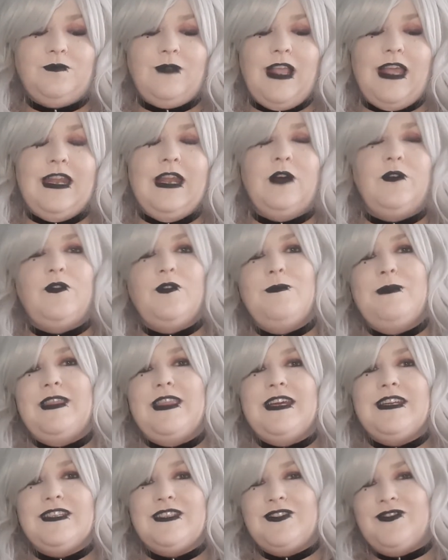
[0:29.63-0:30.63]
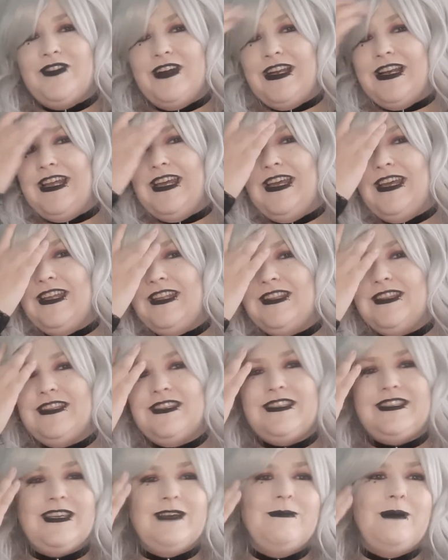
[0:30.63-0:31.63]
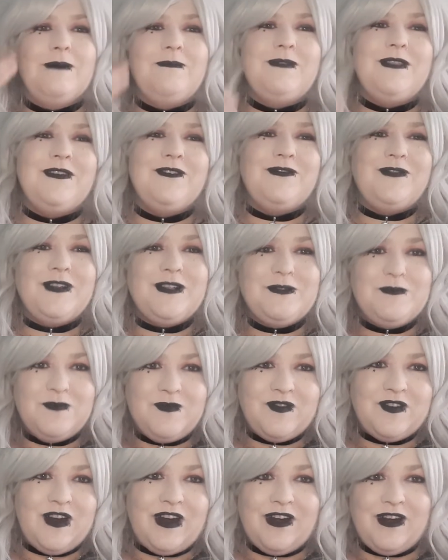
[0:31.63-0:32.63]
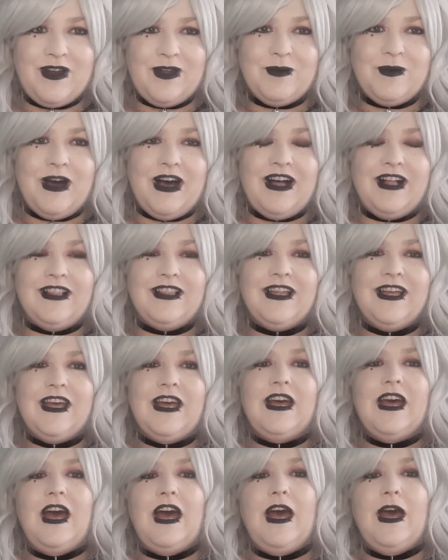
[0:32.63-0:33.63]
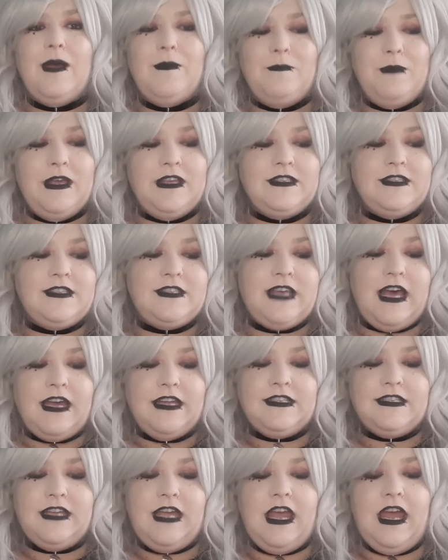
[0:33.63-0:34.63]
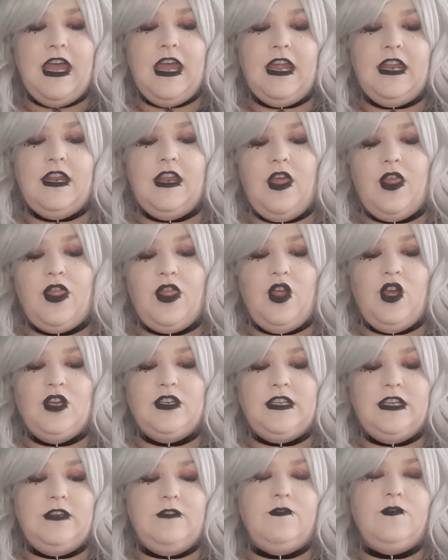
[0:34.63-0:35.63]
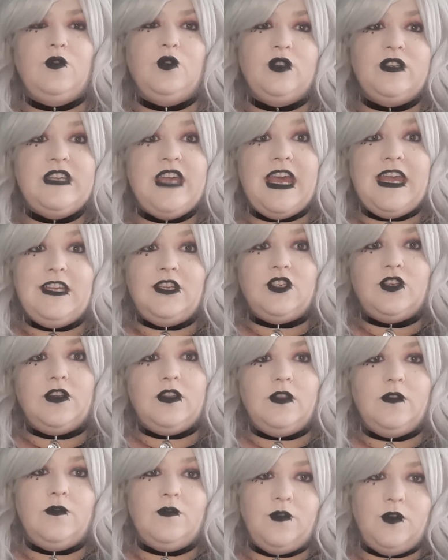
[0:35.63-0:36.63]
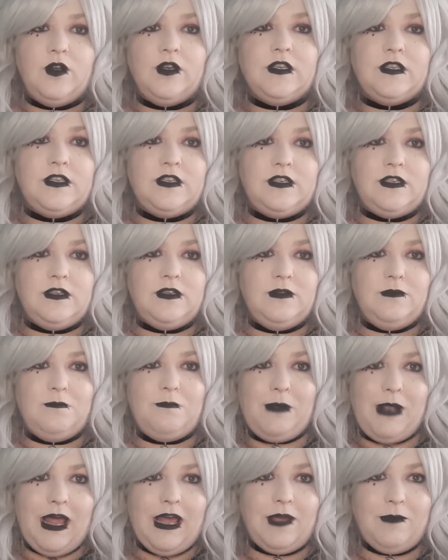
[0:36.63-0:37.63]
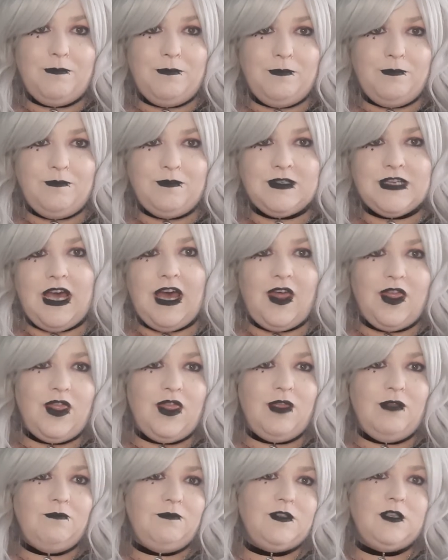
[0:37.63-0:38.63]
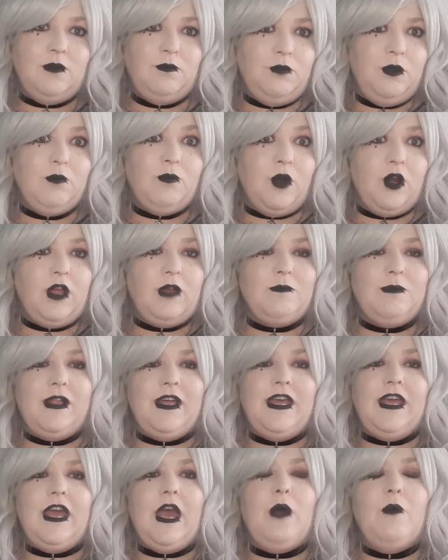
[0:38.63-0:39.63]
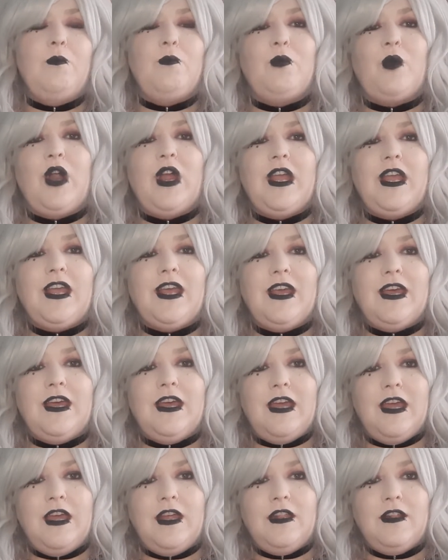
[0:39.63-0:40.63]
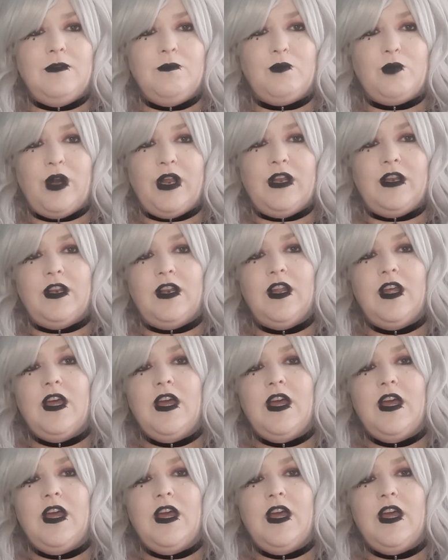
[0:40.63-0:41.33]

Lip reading: Now, for me, that doesn't really sum up the film very well. It's set in 1348 during the first Black Death, so bubonic plague outbreak in Britain.